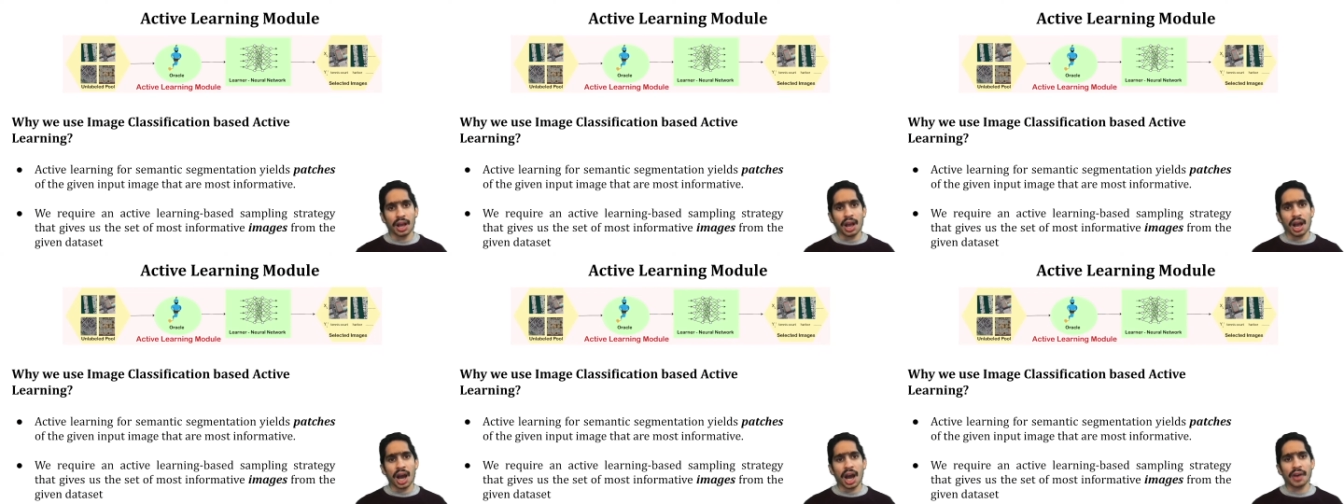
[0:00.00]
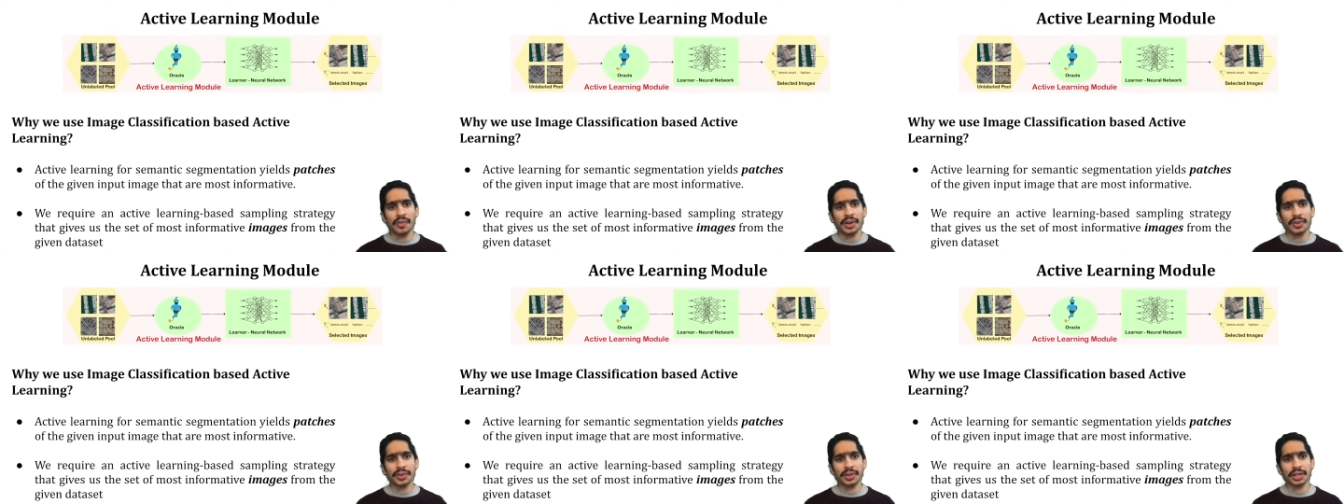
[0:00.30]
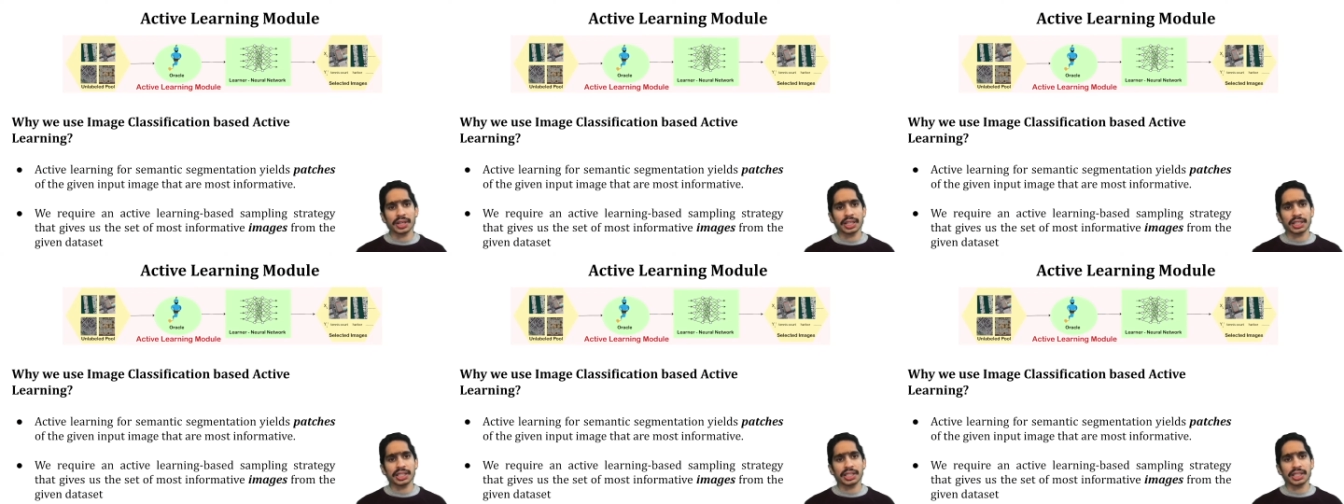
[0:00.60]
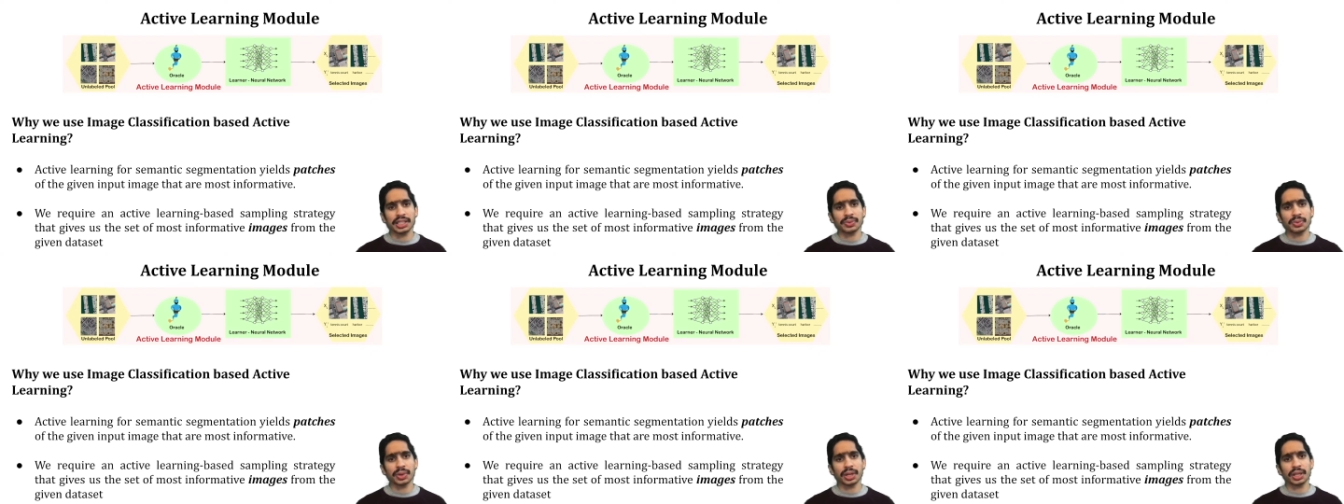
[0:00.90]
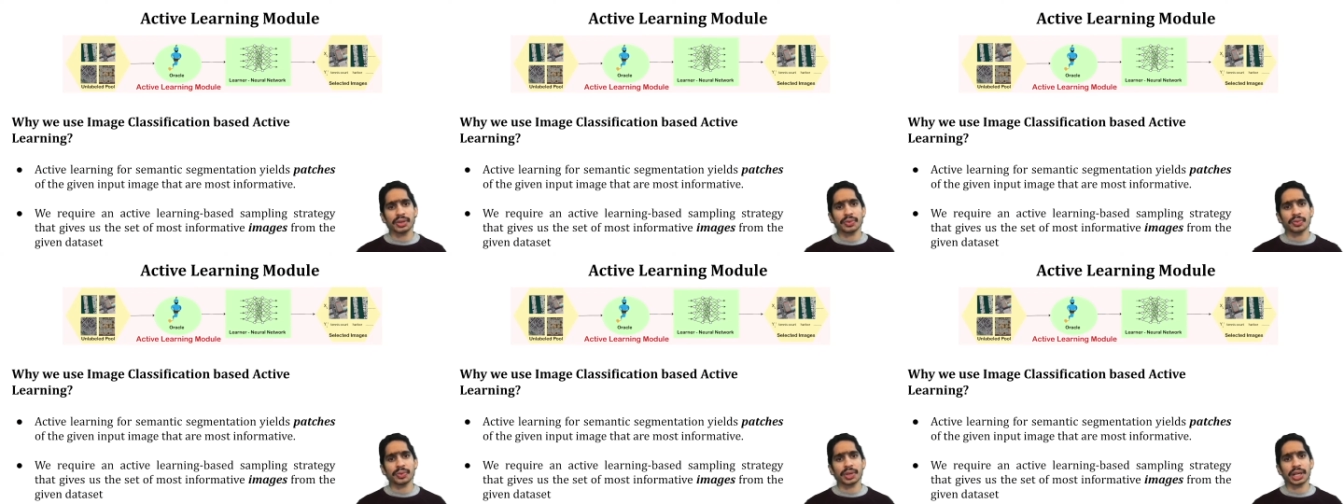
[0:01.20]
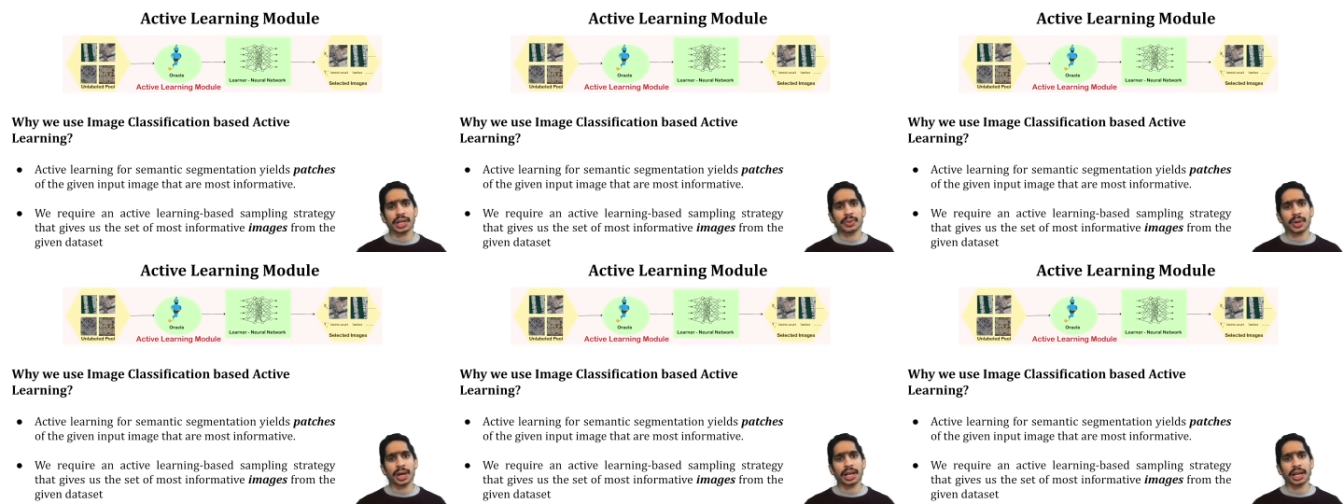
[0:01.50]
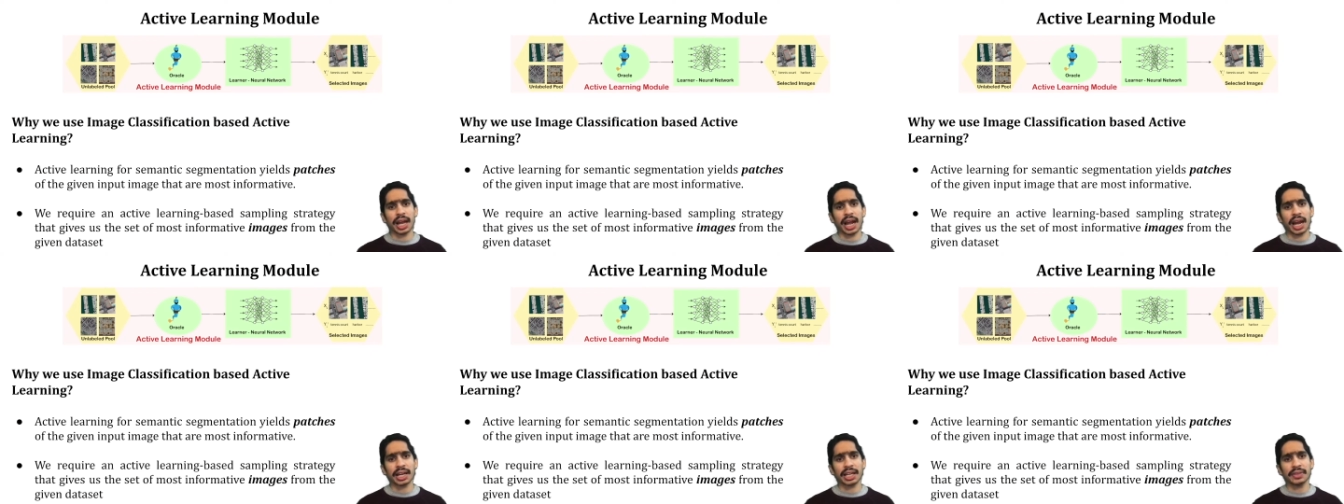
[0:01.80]
However, in this work, we require
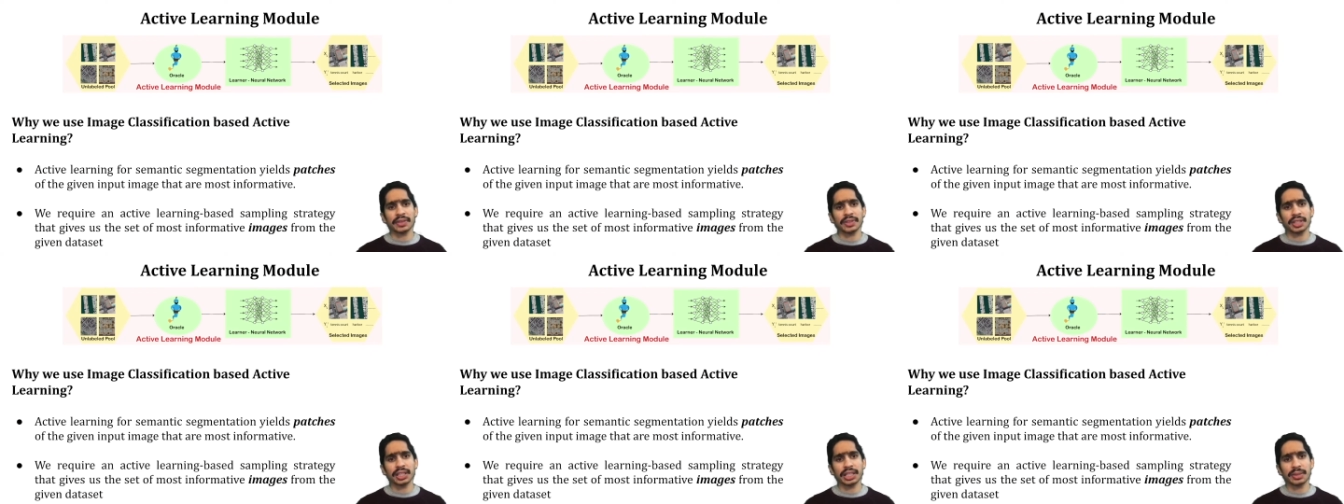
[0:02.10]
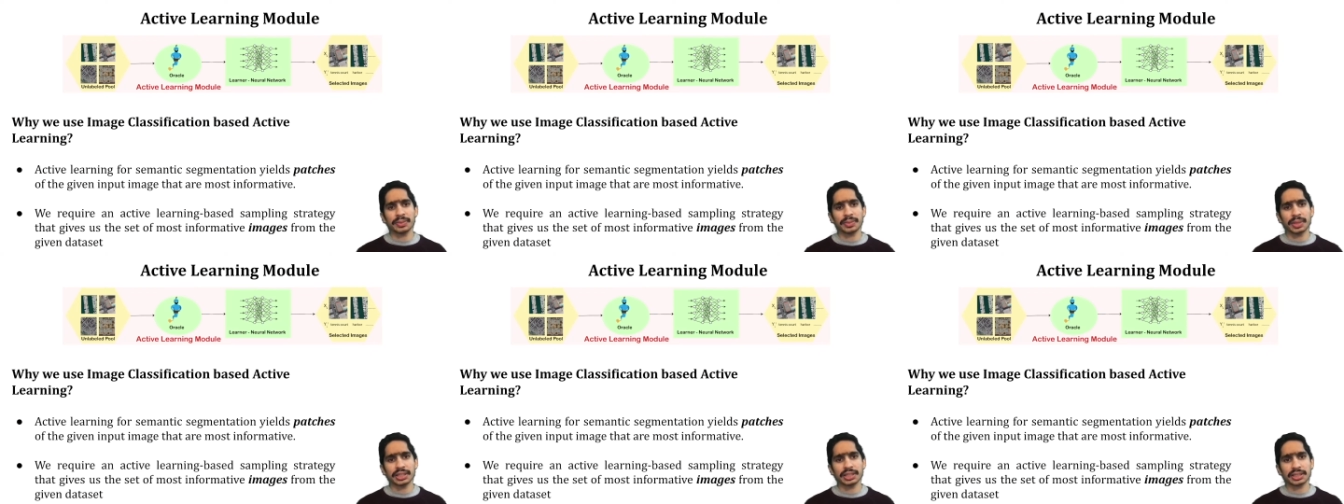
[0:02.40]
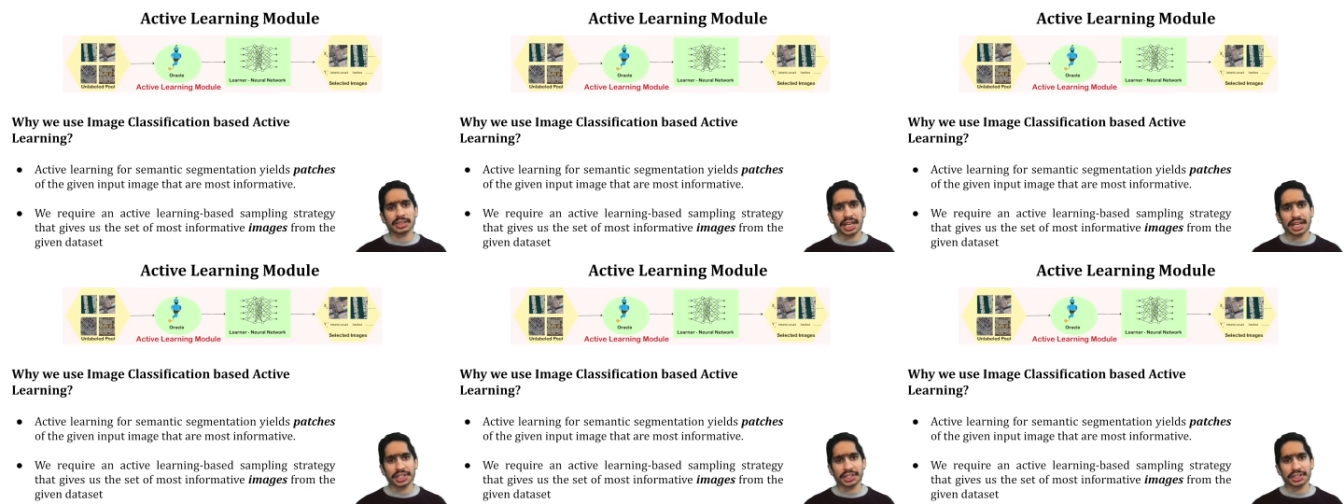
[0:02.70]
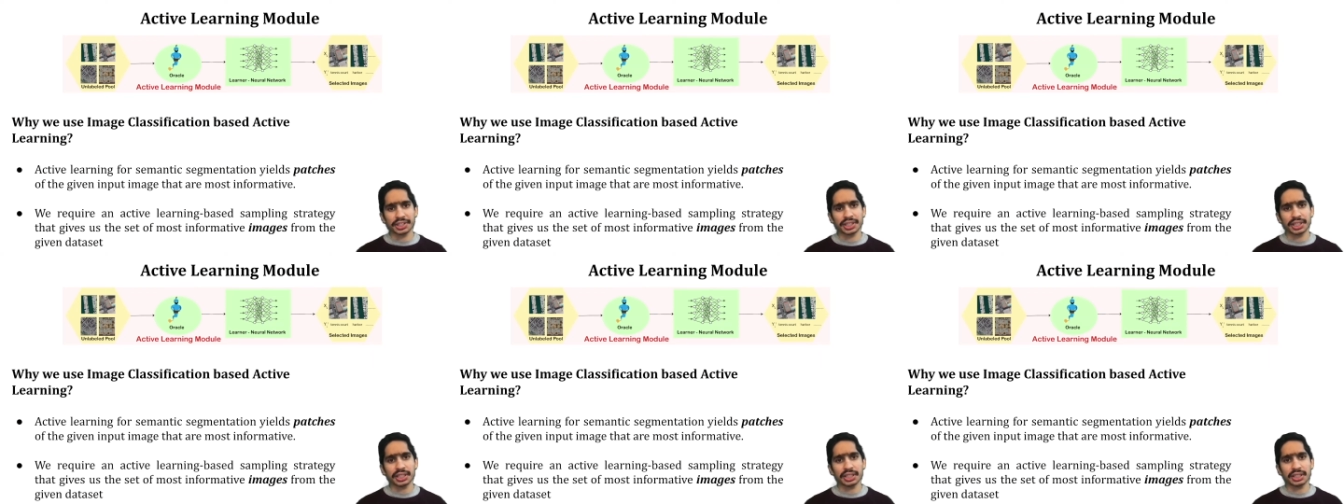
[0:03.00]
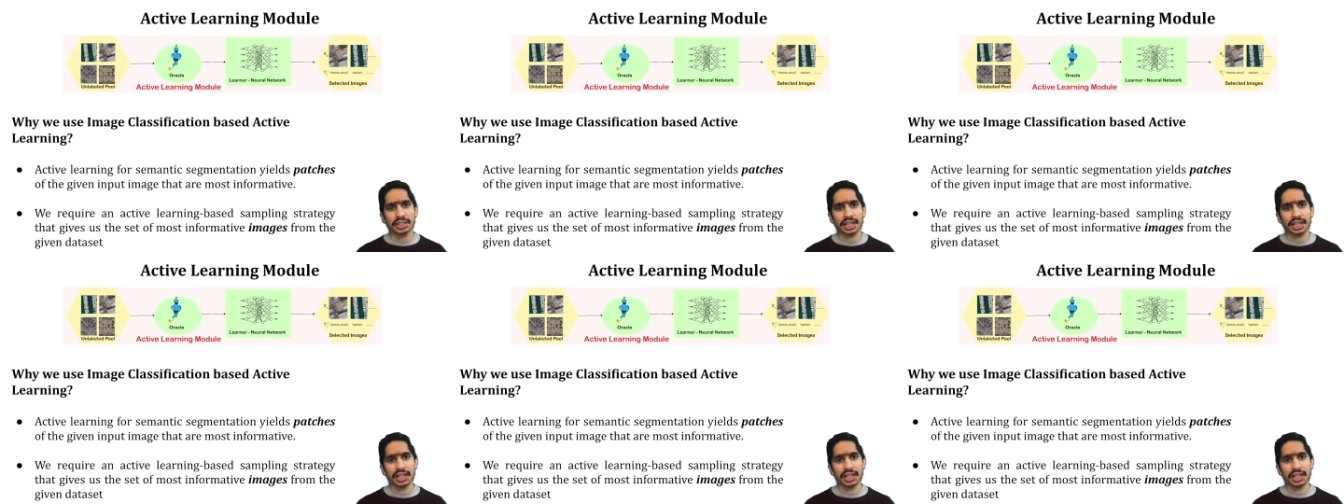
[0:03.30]
active learning based strategy